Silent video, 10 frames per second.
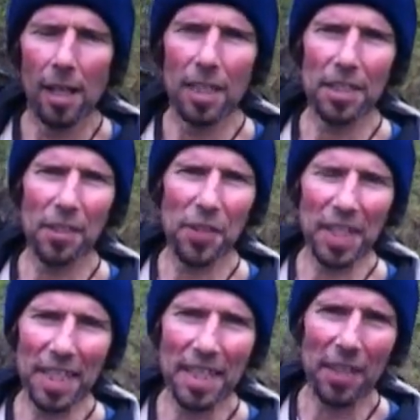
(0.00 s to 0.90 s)
at least I
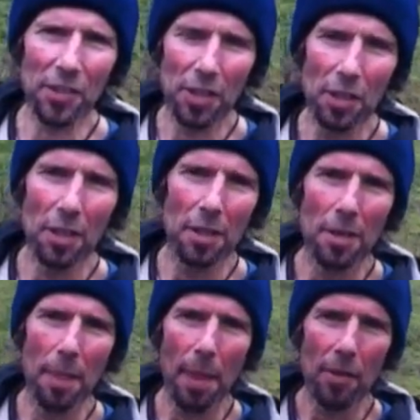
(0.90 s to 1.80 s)
think it is.
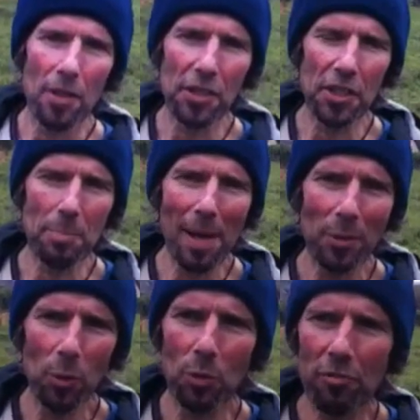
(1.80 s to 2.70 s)
There's a
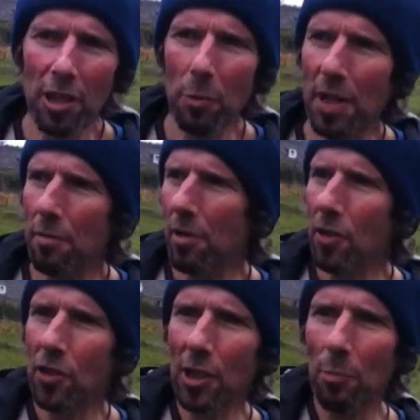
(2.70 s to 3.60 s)
dismantled railway that
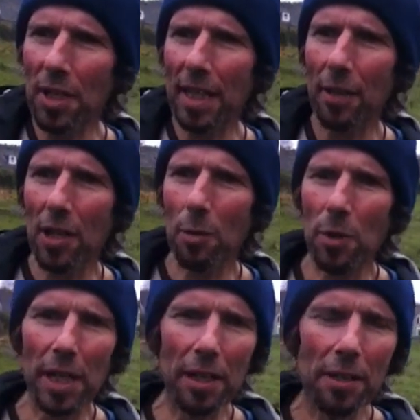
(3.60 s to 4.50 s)
runs somewhere down that
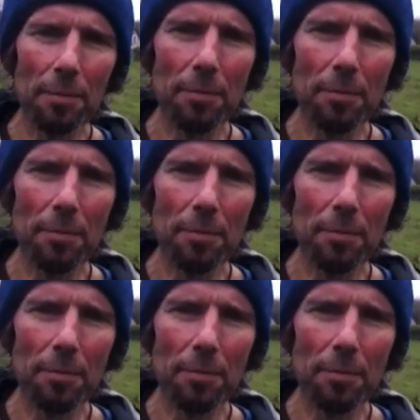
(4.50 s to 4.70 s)
way.